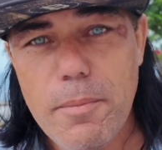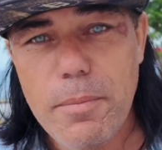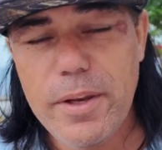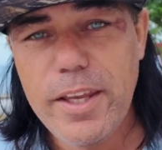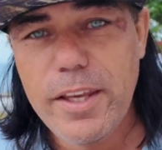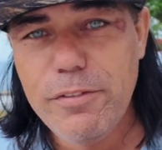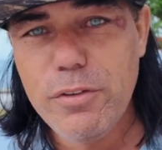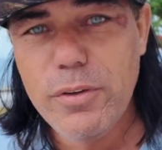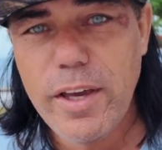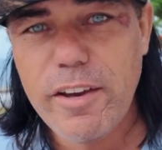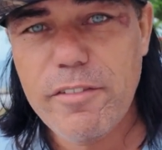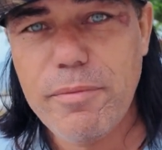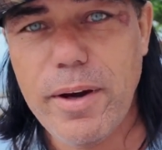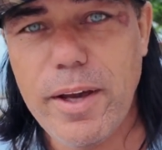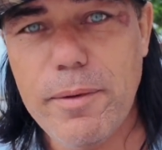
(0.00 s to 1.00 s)
But if you
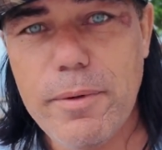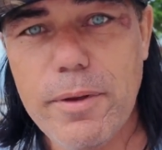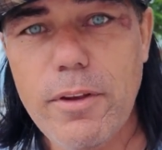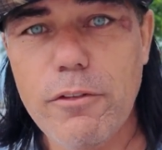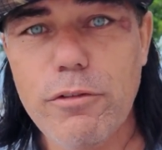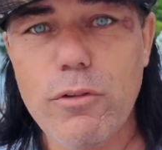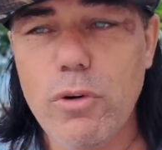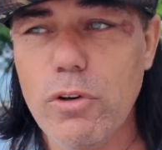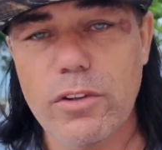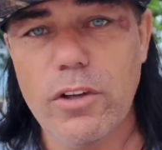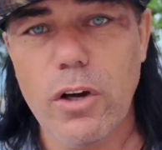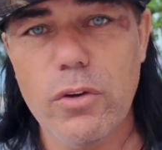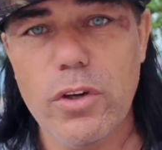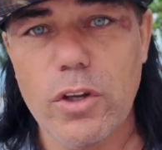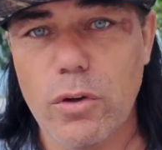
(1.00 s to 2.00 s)
have Bybit, of course,
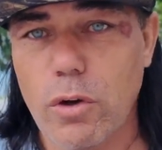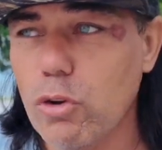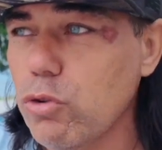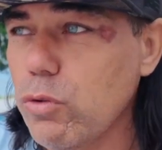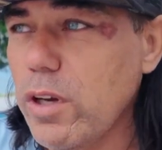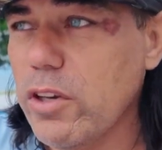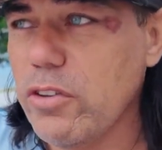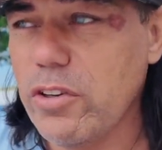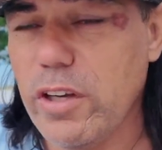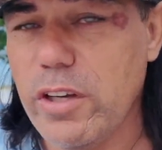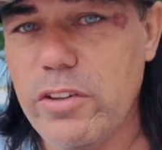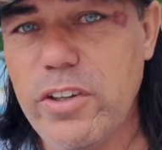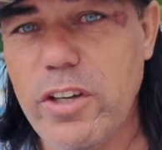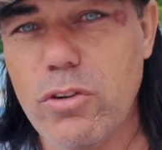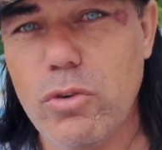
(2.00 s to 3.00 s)
now you can also
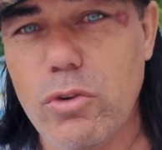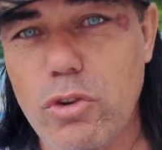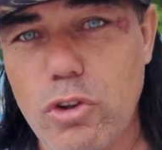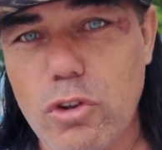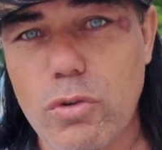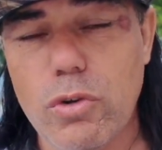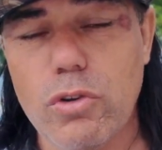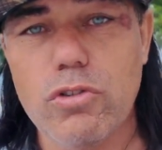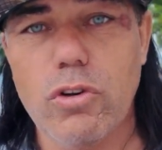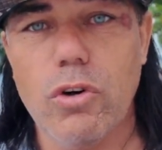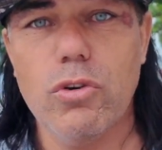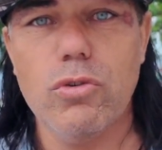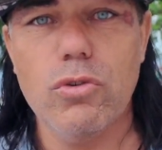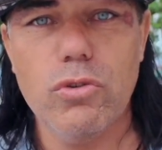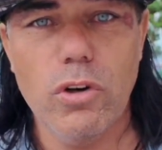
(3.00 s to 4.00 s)
exchange into euros
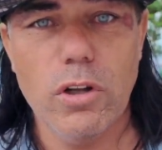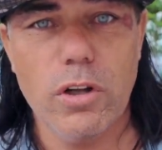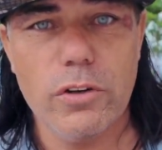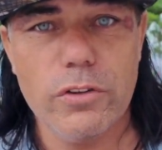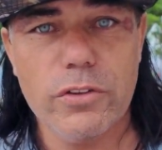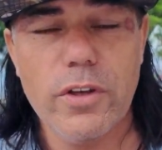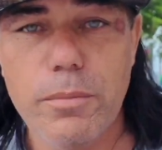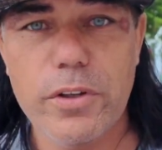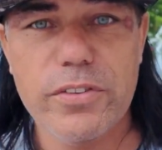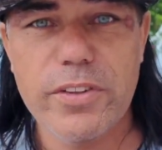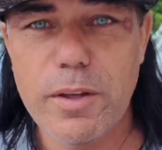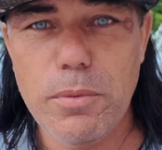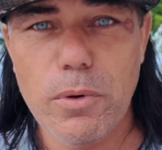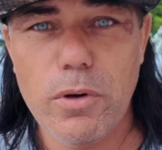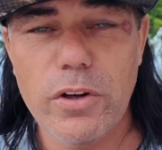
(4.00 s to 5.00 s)
or to dollars. But
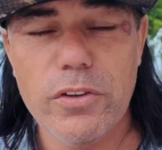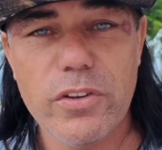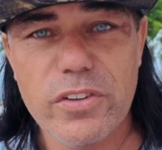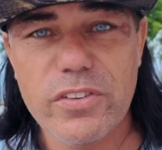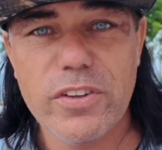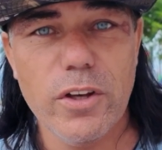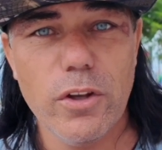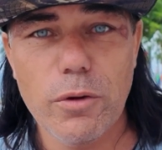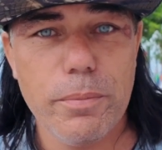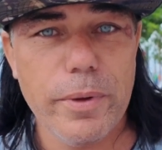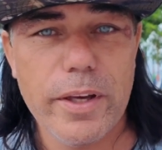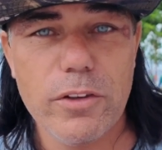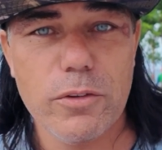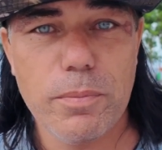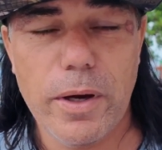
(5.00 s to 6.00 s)
stablecoins are still the
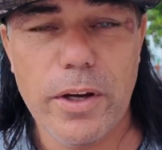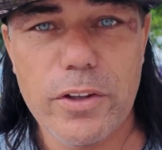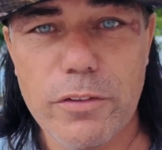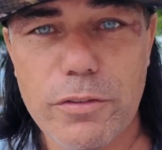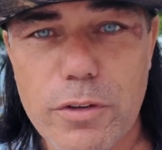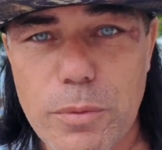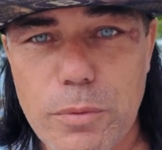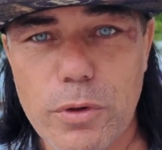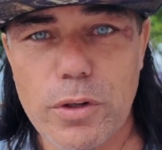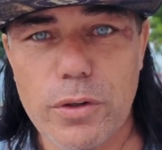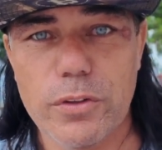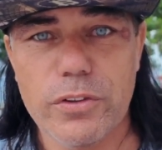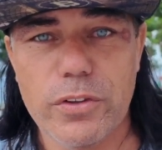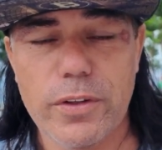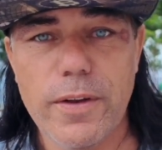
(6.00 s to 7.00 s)
biggest part of
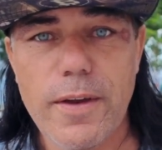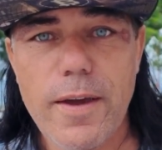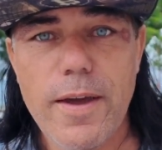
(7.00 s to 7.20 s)
cryptocurrency.